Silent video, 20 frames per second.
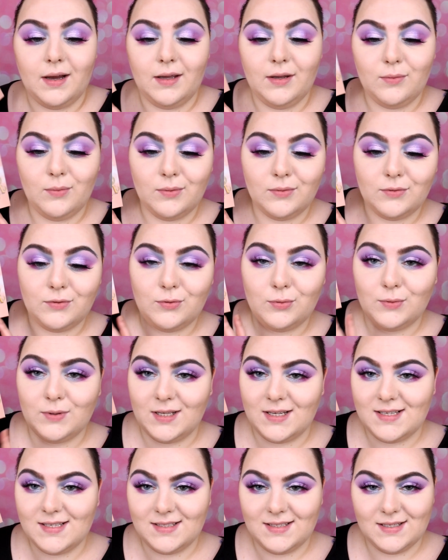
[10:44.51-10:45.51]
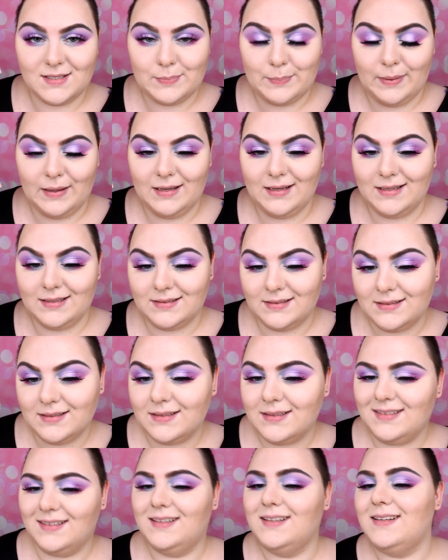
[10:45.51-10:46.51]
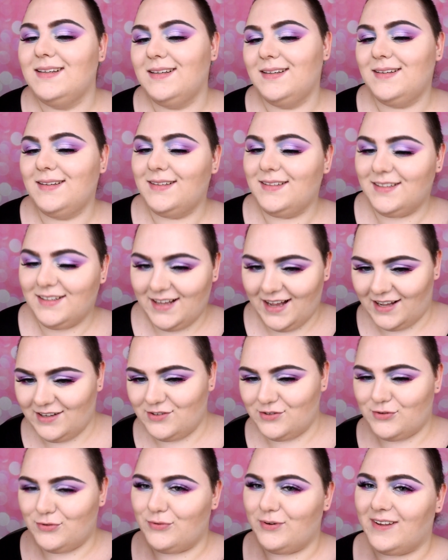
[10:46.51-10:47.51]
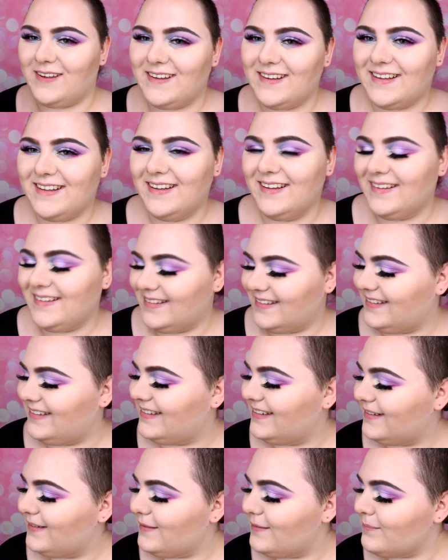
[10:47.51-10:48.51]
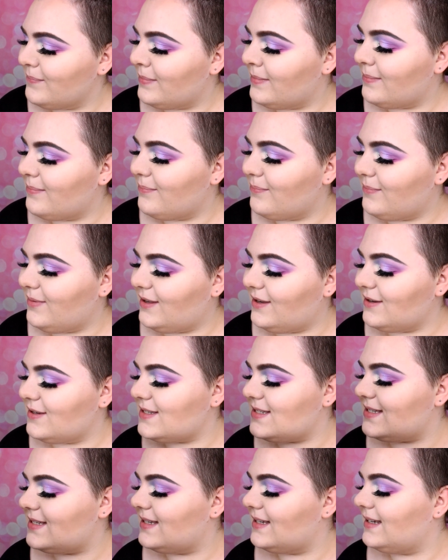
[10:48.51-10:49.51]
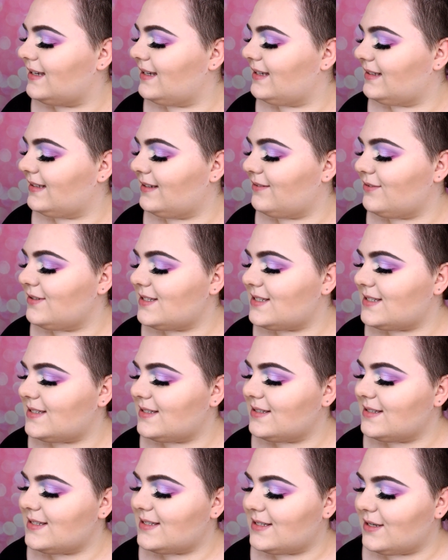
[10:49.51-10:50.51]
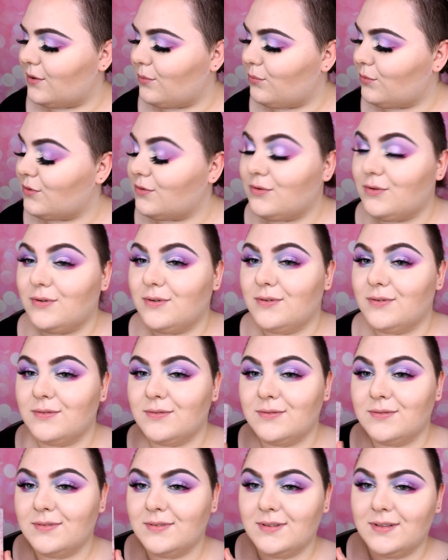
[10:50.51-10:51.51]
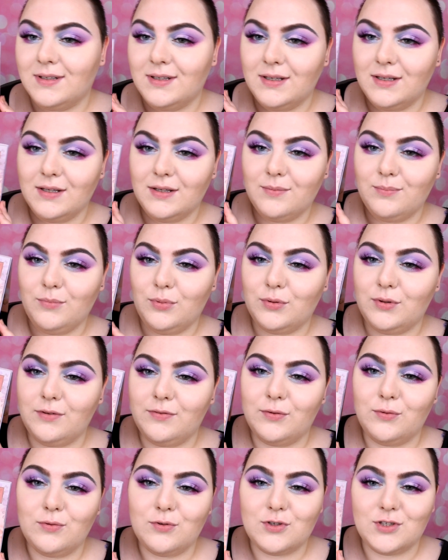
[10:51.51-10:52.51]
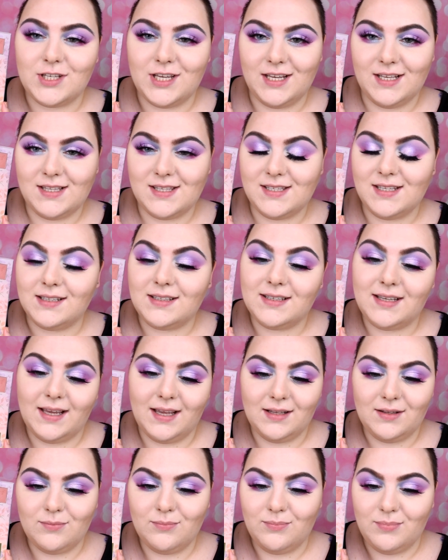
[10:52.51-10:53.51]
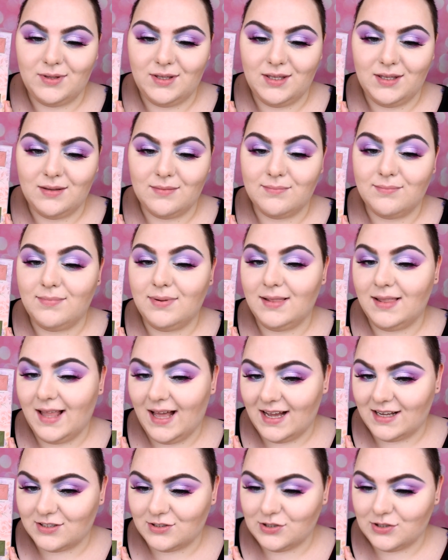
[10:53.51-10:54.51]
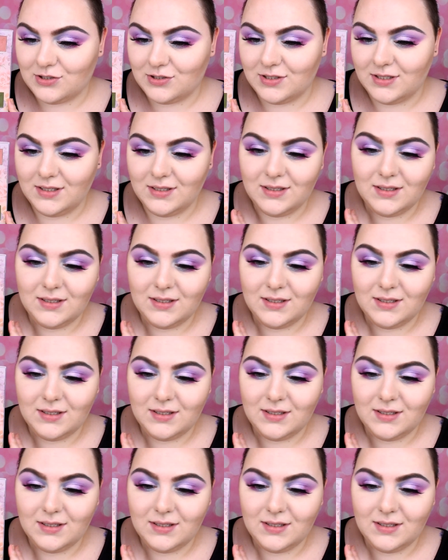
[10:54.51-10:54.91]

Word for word: I want to test this palette in contouring because there is some beautiful shades that can be blush,